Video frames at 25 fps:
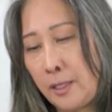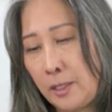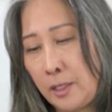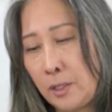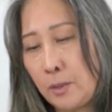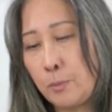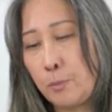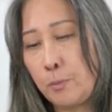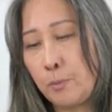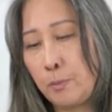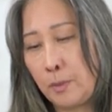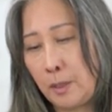
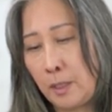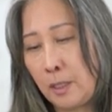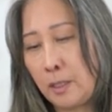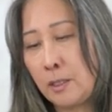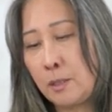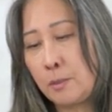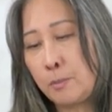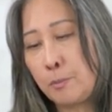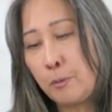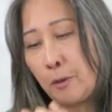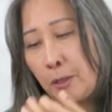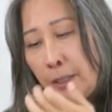is
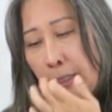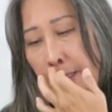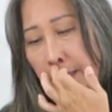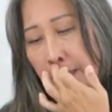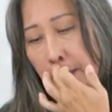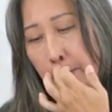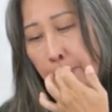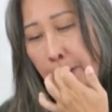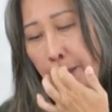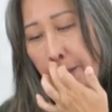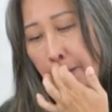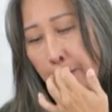Britney
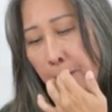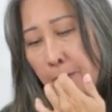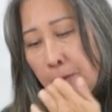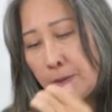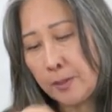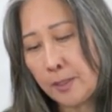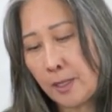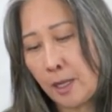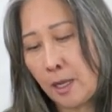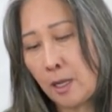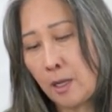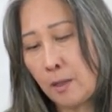
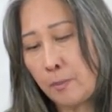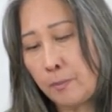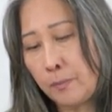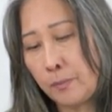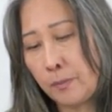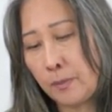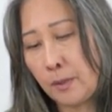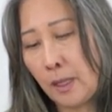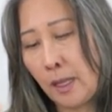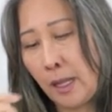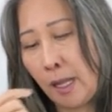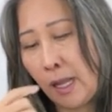Spears.
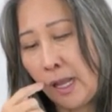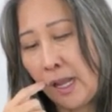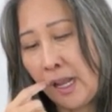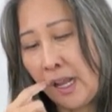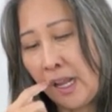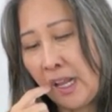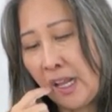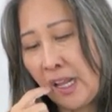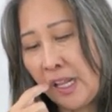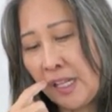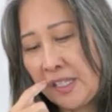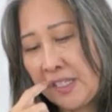
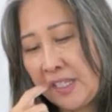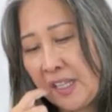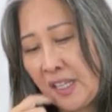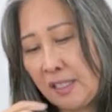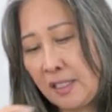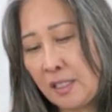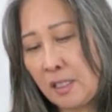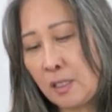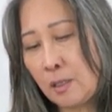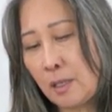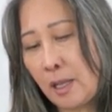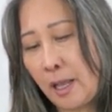It
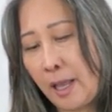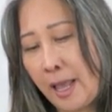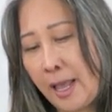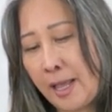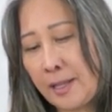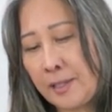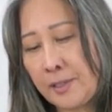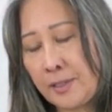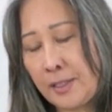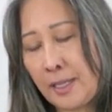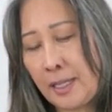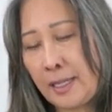says
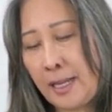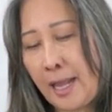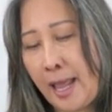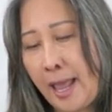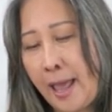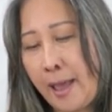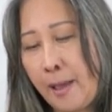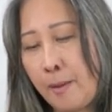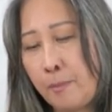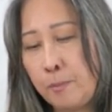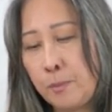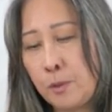S and
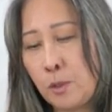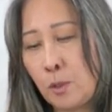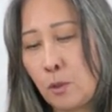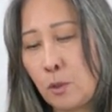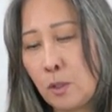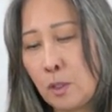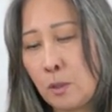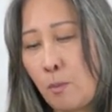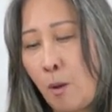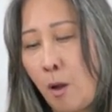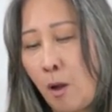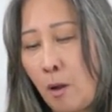M, so
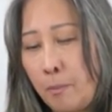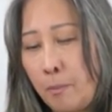small,